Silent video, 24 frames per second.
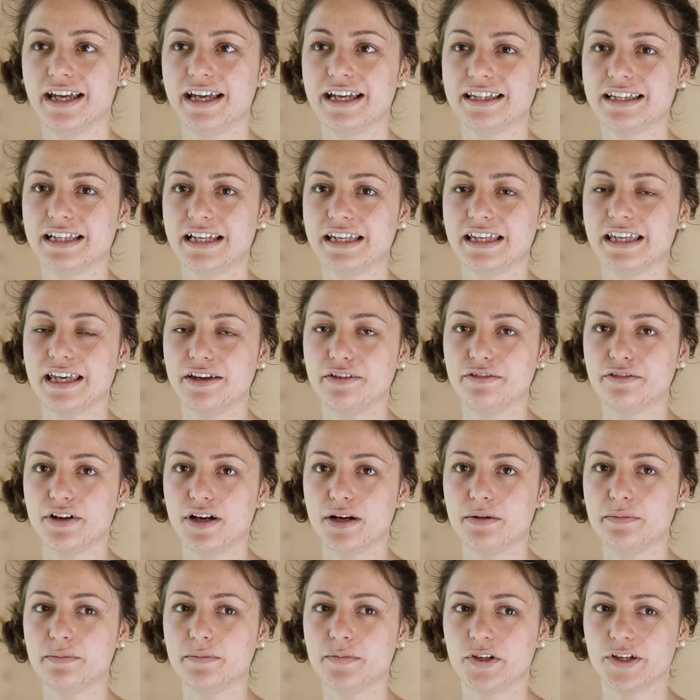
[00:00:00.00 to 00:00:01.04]
and I gave
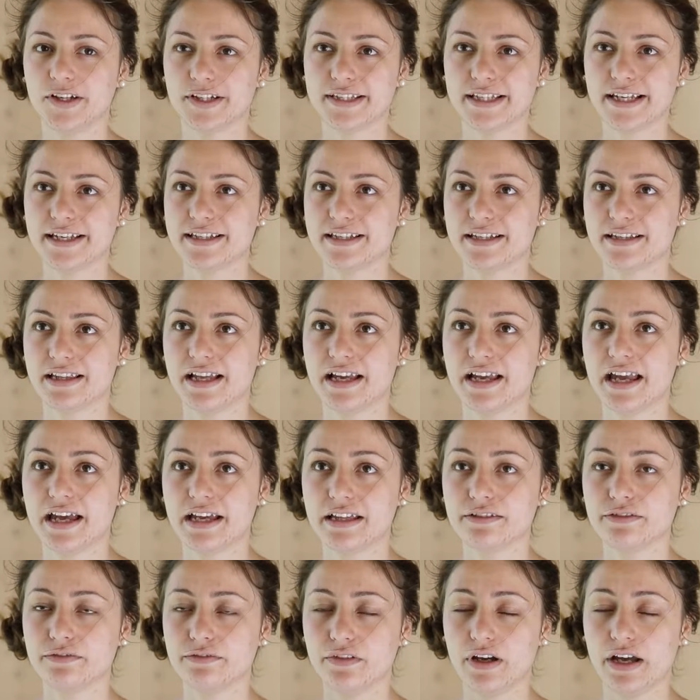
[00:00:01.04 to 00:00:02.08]
up because I said I
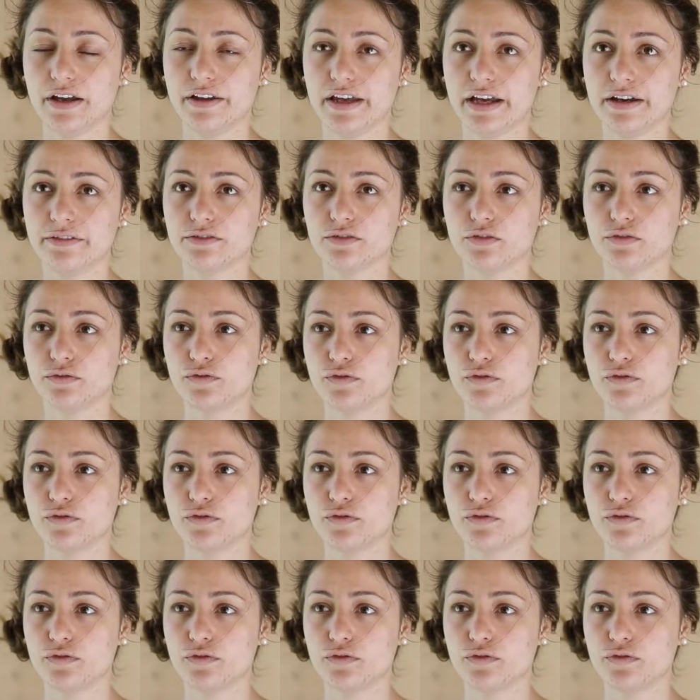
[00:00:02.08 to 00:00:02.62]
have no